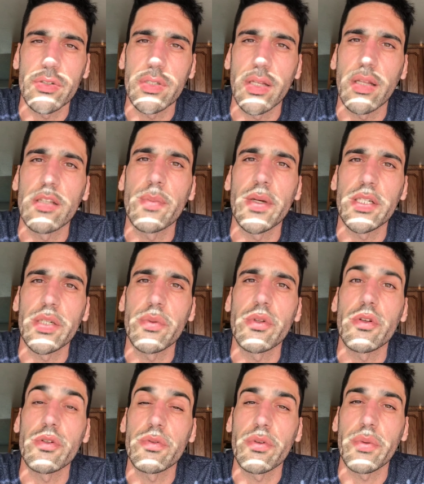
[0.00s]
that especially with
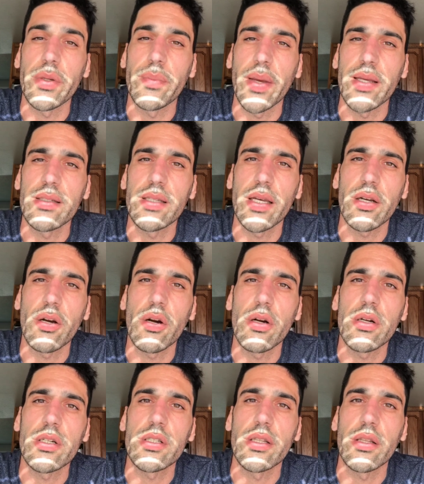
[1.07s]
those 3 base set
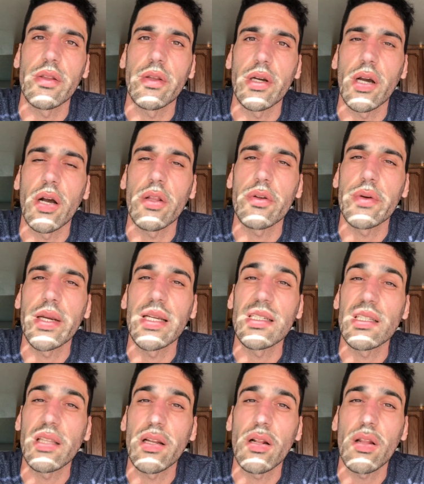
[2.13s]
cards, that the coloring is a
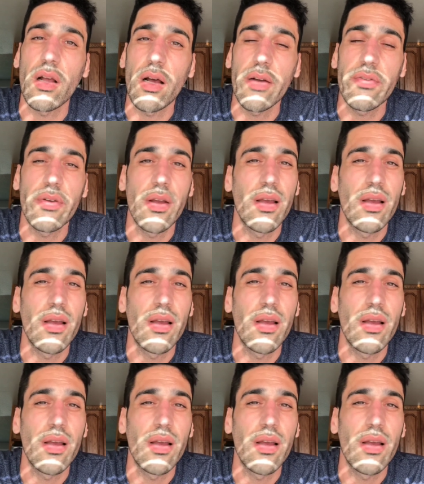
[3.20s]
little off.